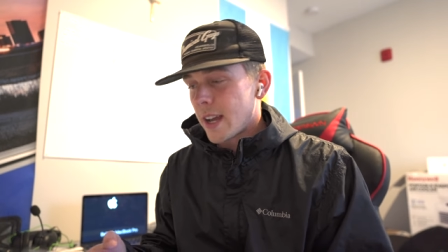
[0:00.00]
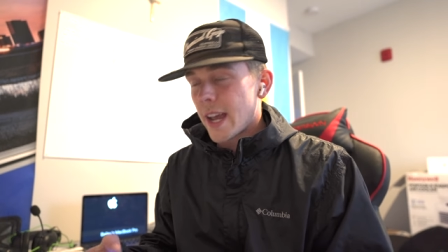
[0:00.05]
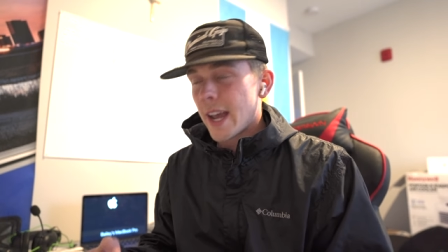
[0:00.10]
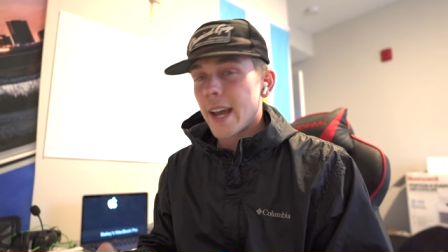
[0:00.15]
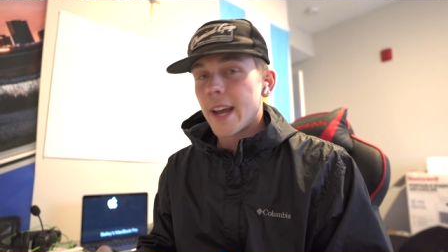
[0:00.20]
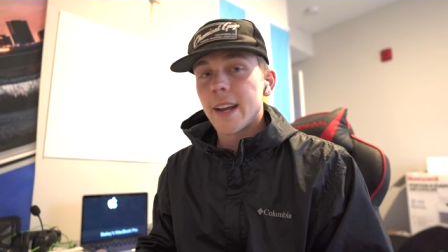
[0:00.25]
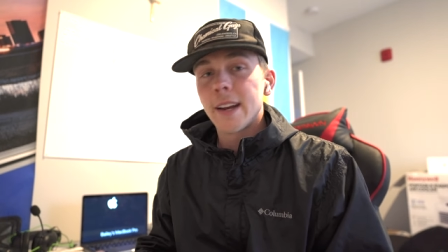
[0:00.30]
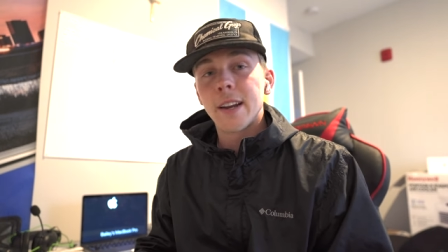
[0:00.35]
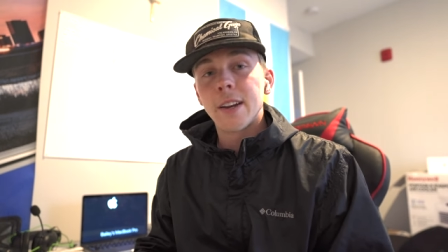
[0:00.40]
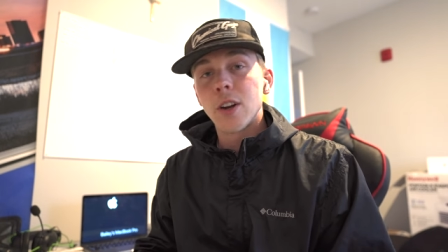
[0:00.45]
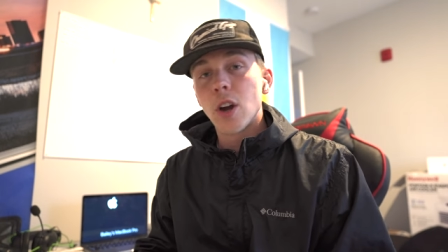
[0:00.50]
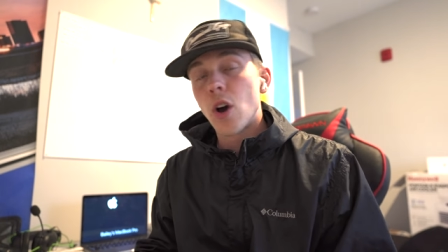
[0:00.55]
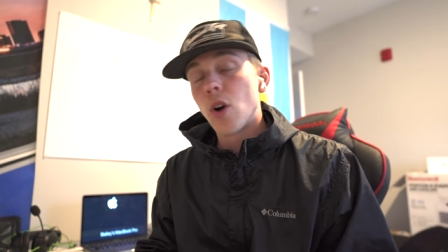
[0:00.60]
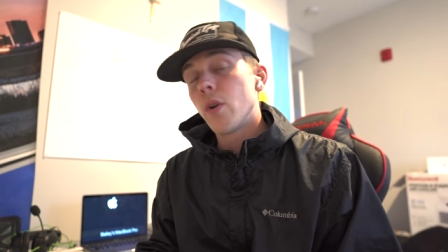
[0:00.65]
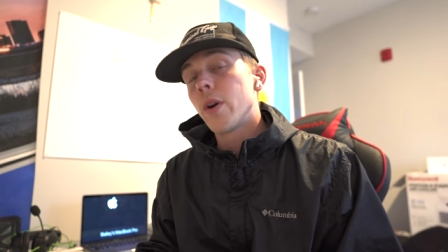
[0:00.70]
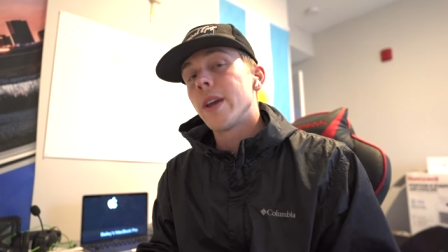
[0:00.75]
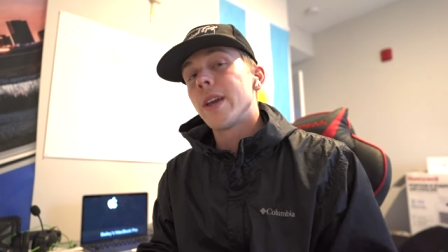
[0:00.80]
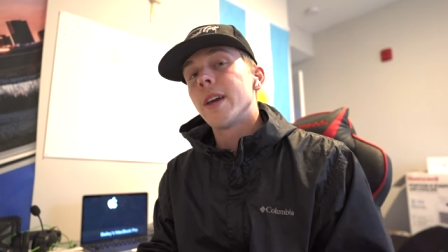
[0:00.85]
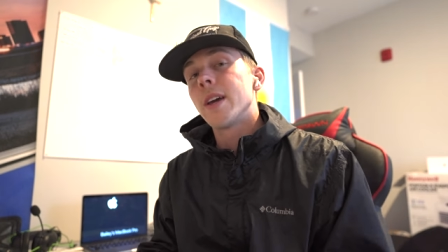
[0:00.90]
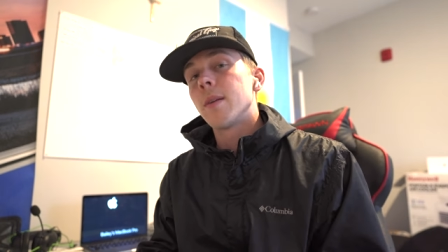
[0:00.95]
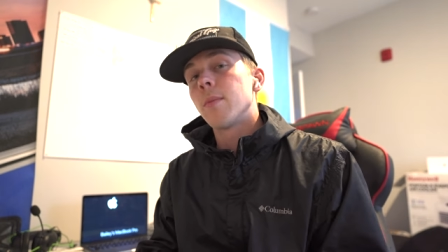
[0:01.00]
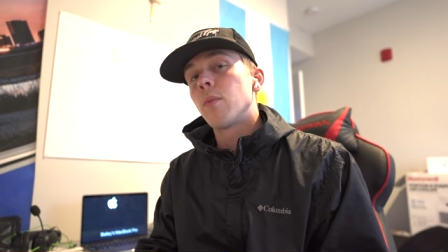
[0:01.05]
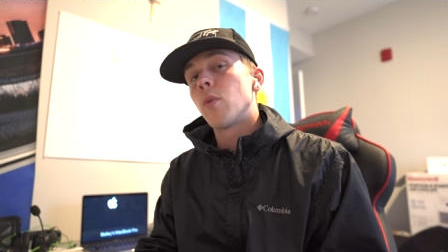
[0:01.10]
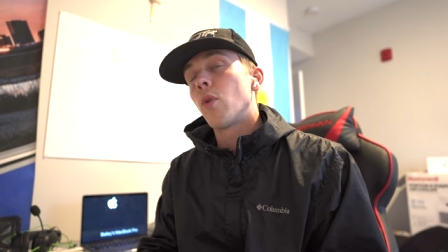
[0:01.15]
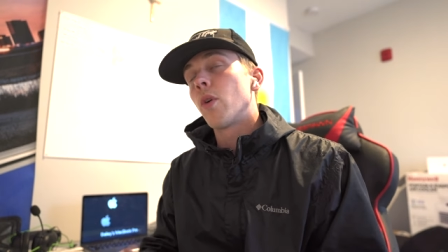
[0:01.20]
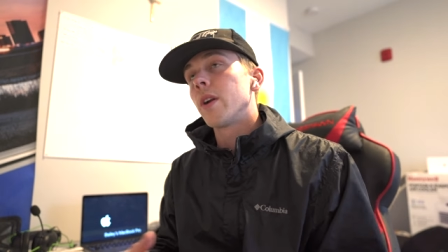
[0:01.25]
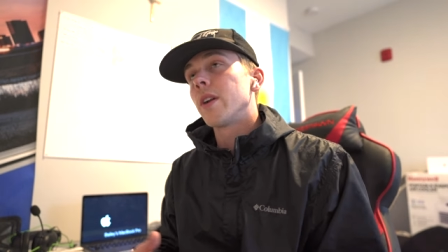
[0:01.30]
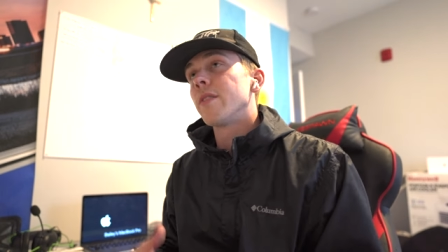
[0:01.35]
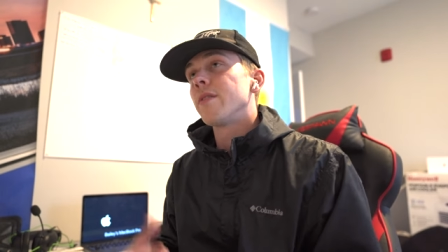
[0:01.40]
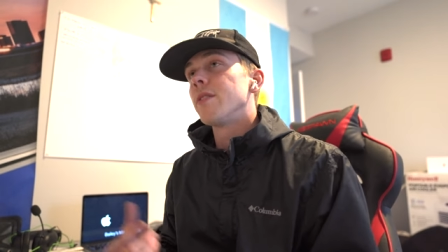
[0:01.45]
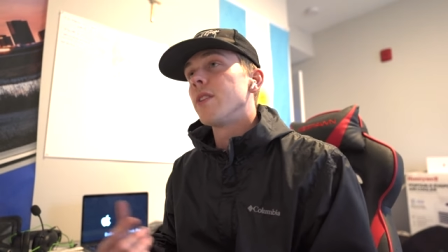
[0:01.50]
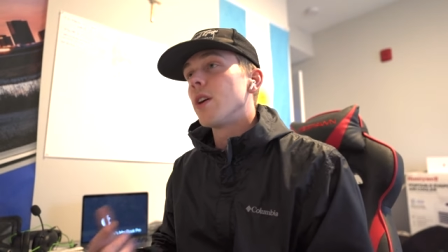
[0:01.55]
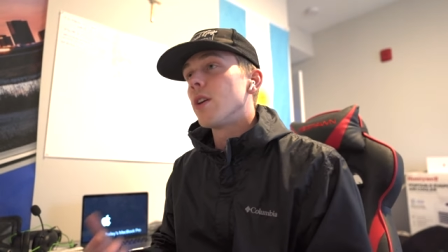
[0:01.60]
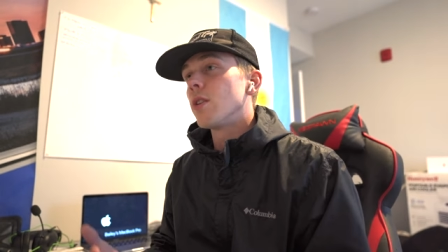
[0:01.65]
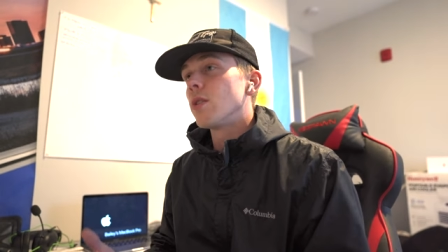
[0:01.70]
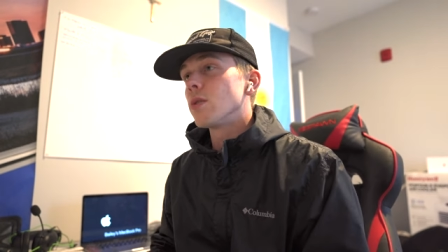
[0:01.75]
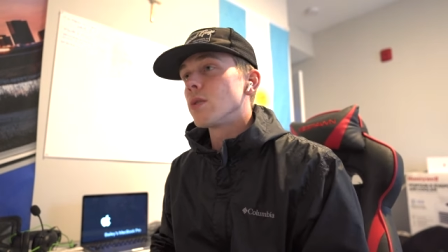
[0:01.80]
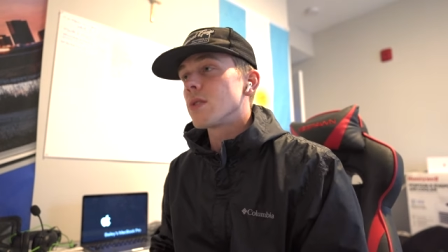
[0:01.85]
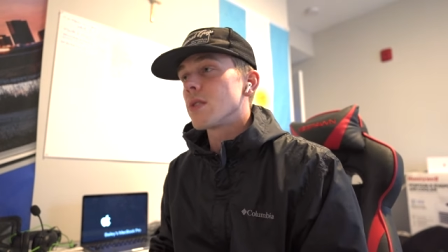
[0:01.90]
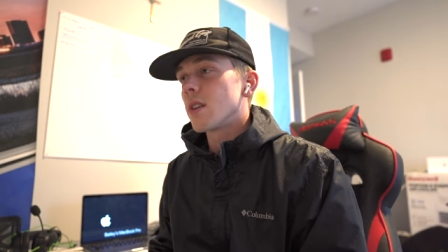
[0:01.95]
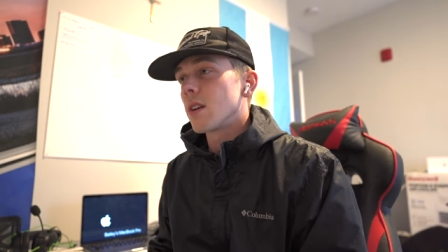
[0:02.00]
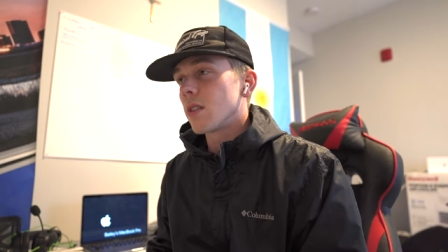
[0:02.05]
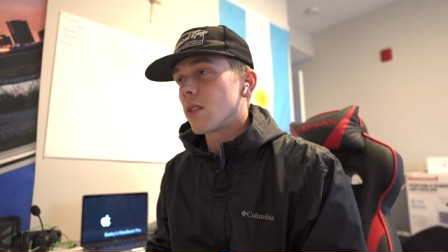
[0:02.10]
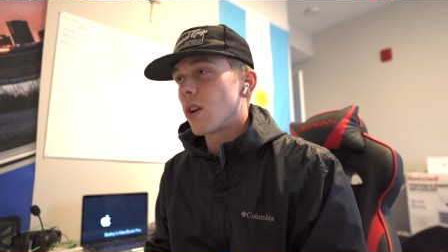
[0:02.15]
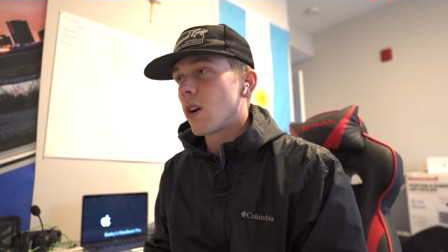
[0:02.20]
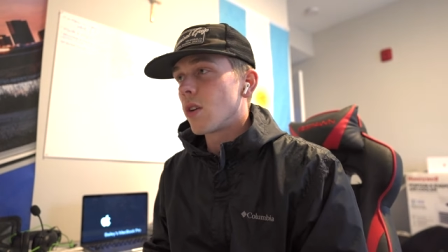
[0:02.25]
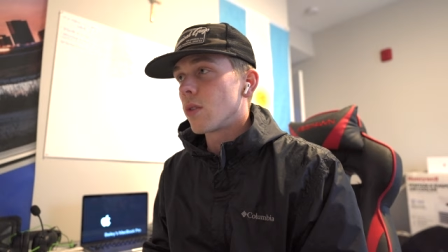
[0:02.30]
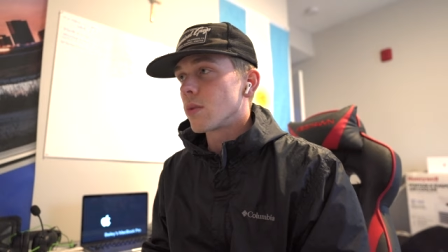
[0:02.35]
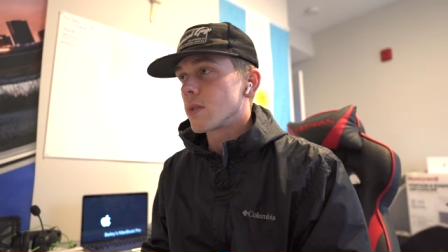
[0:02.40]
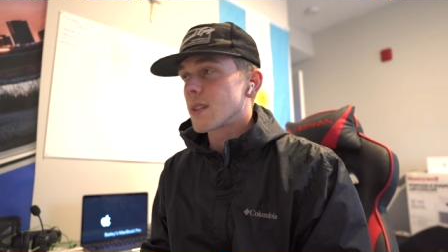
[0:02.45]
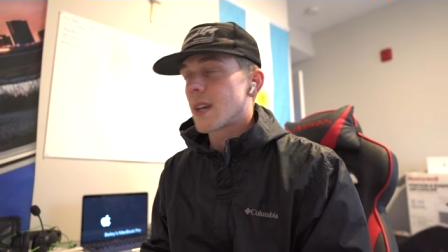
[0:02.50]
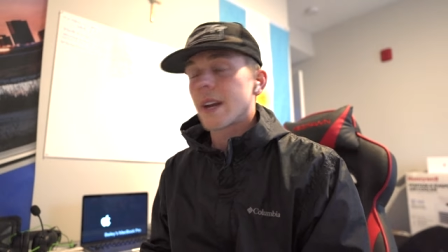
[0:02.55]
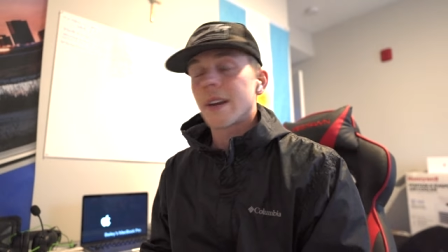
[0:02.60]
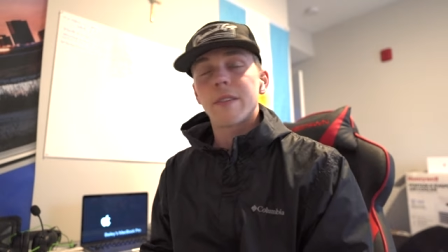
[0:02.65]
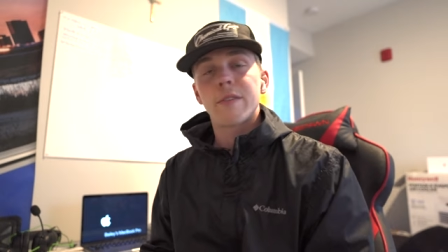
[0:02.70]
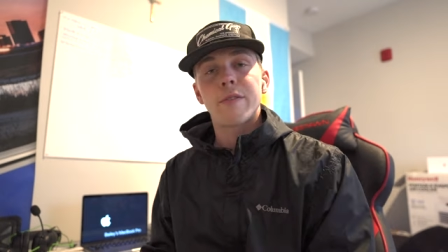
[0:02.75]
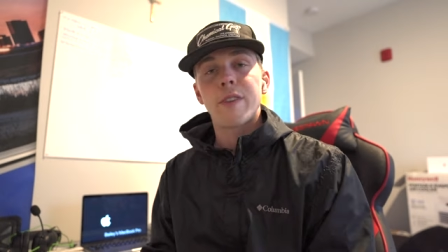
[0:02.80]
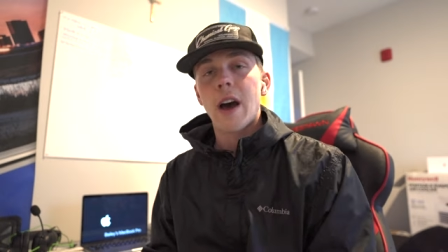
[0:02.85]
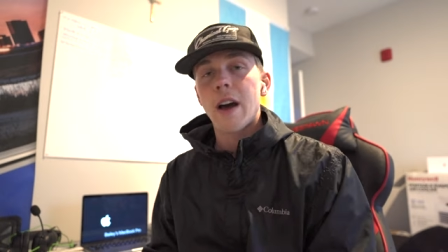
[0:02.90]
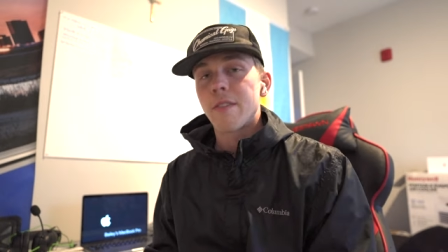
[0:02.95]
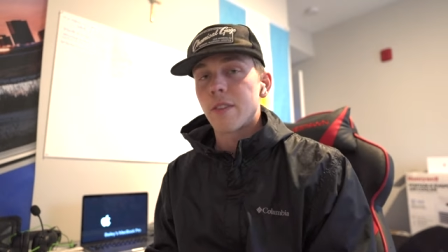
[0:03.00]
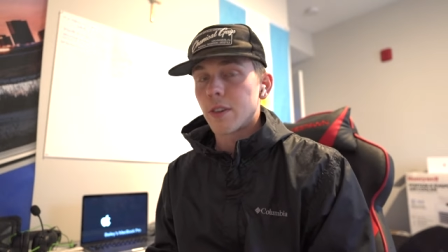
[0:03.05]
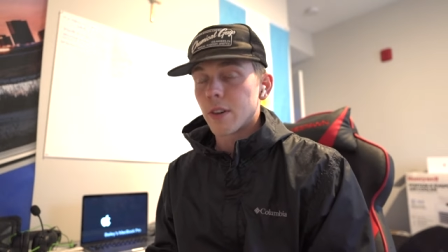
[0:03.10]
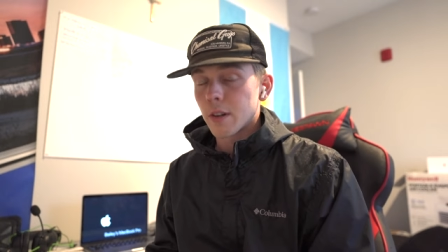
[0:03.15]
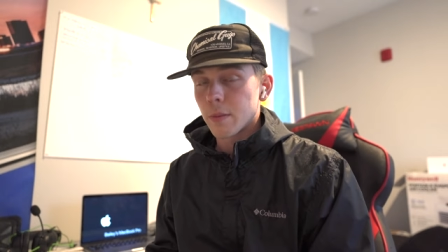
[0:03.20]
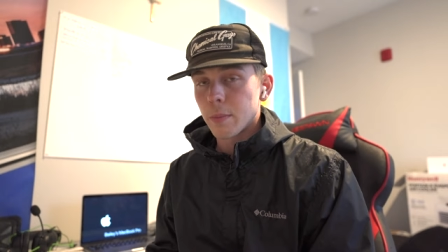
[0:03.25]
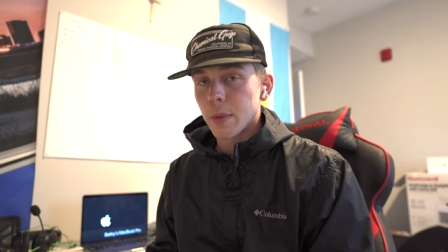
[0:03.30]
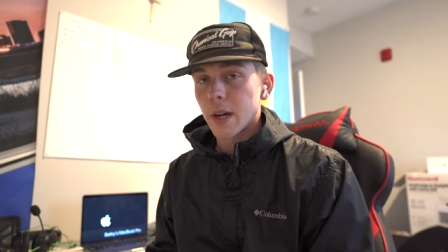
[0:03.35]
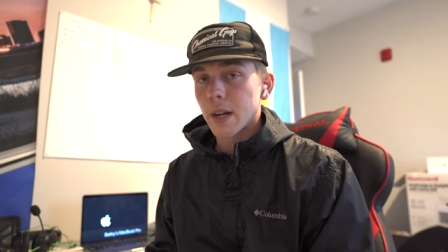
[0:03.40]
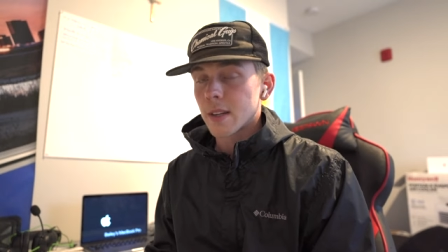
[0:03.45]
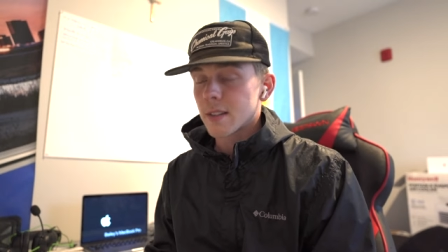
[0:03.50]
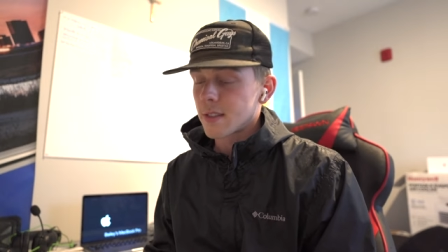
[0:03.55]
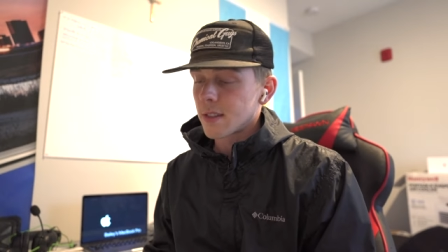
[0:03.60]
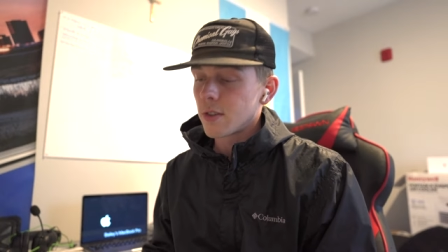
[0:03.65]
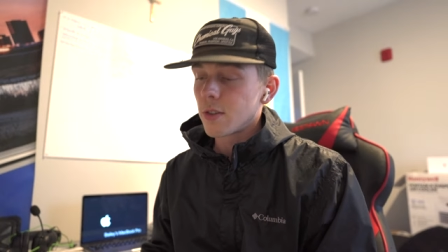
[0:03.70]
And an OEM, one of those alone, was like $500.